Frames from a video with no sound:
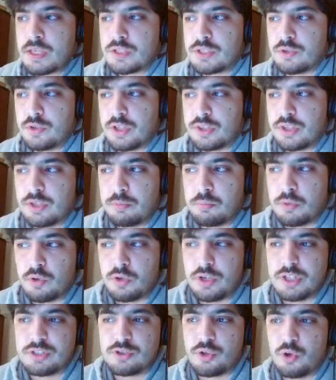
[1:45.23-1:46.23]
so that they more
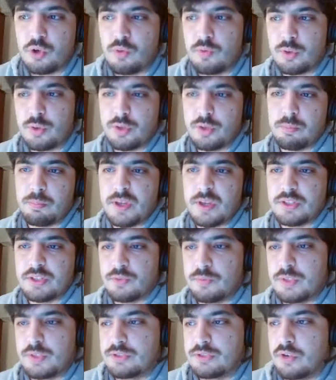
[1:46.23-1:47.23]
or less cover the base
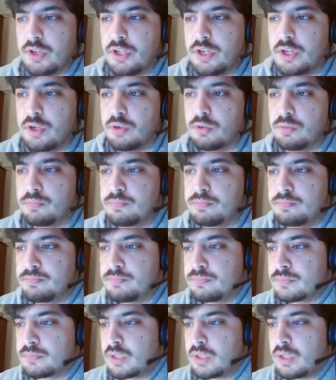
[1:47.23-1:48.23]
of the triangle.
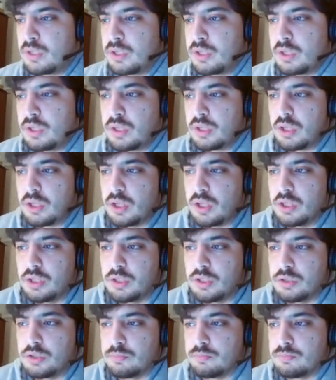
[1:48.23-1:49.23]

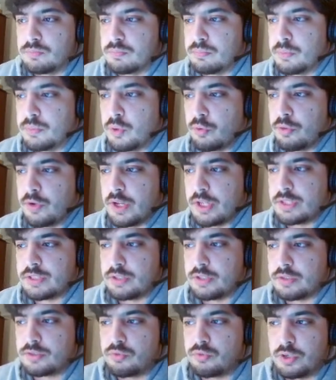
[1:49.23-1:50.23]
And both legs
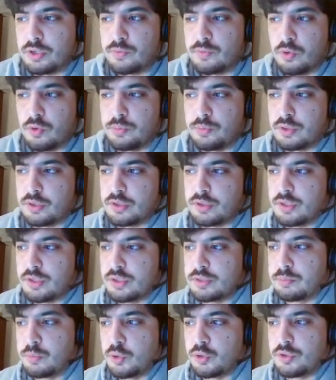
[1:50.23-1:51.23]
are straight, forming a
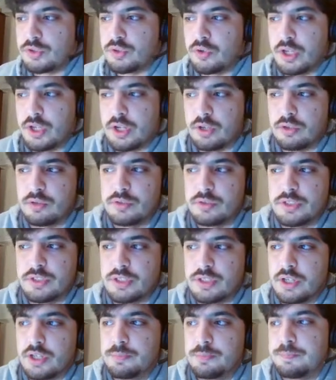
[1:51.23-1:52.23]
smaller triangle
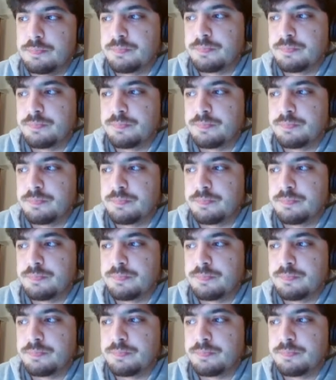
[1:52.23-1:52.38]
inside.